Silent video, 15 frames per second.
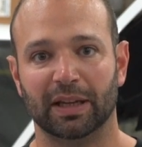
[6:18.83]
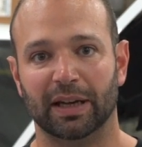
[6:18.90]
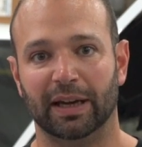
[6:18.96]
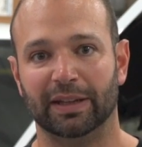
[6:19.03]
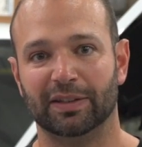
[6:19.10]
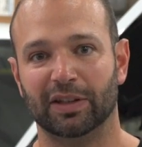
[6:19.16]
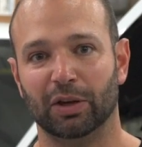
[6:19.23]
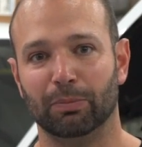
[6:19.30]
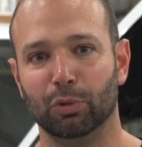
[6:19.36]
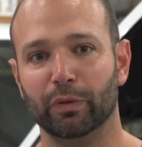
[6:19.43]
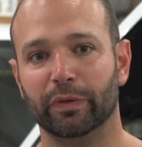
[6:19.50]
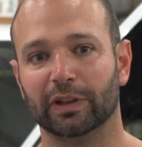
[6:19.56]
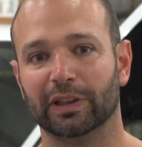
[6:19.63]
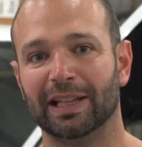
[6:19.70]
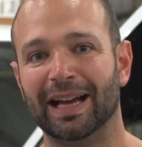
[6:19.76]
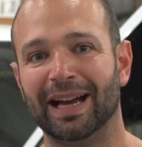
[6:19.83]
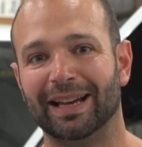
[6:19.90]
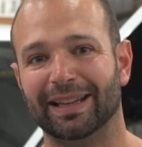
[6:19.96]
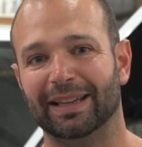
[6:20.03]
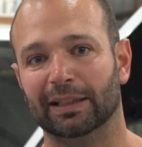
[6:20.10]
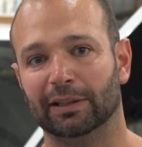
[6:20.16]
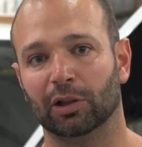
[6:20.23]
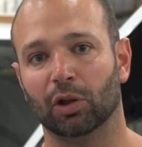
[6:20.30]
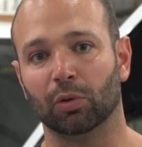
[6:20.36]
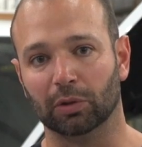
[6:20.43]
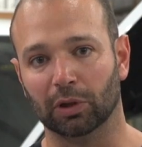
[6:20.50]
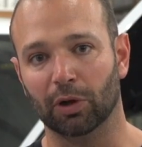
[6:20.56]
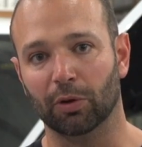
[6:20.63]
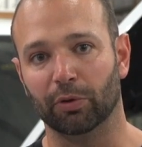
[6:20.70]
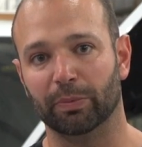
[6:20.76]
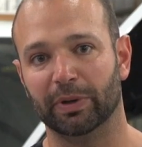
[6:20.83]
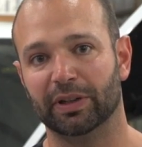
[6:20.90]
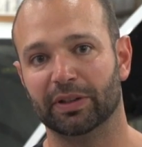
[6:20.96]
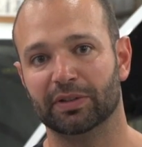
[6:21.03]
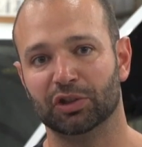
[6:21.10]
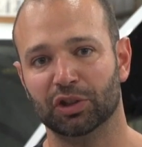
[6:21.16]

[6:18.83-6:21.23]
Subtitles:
And it's going to move a lot at low load because